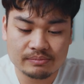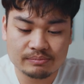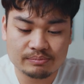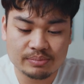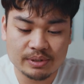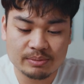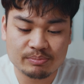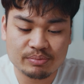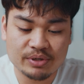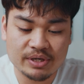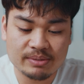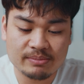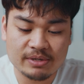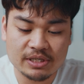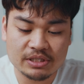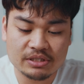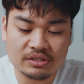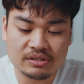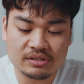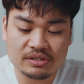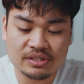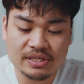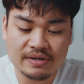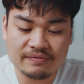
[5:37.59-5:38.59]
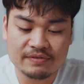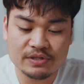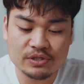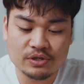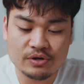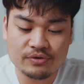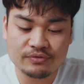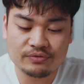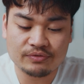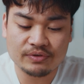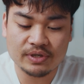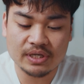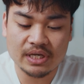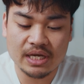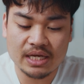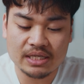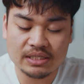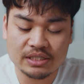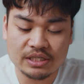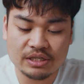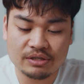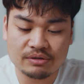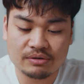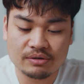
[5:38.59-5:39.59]
But pretty much 7 Doffy
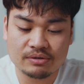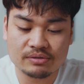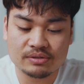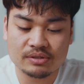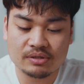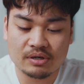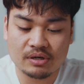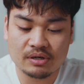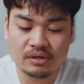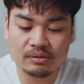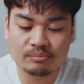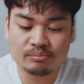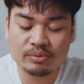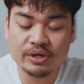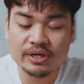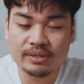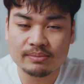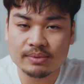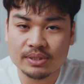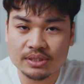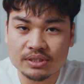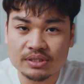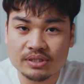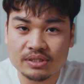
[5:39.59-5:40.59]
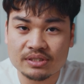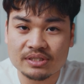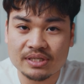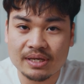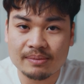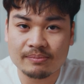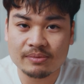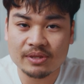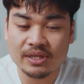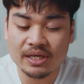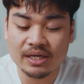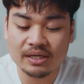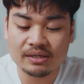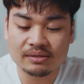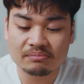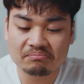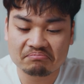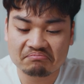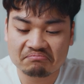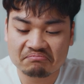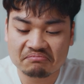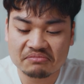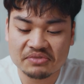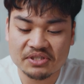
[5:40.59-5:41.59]
and Kyros are pretty much the same thing,
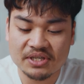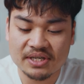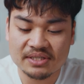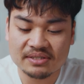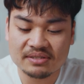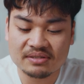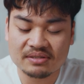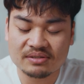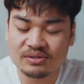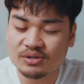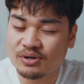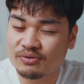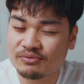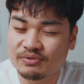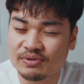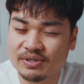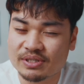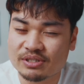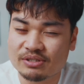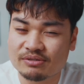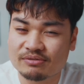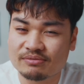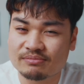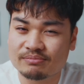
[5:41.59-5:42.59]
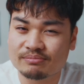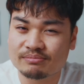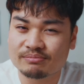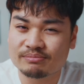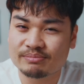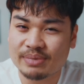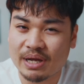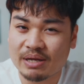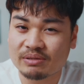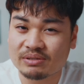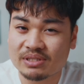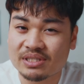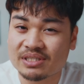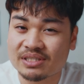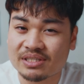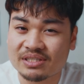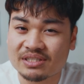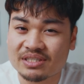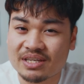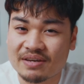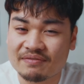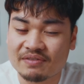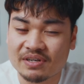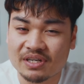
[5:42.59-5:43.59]
just Doffy bounces a
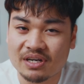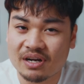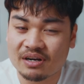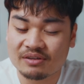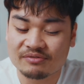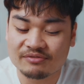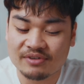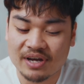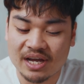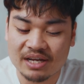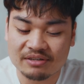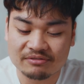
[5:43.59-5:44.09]
7, not a 5.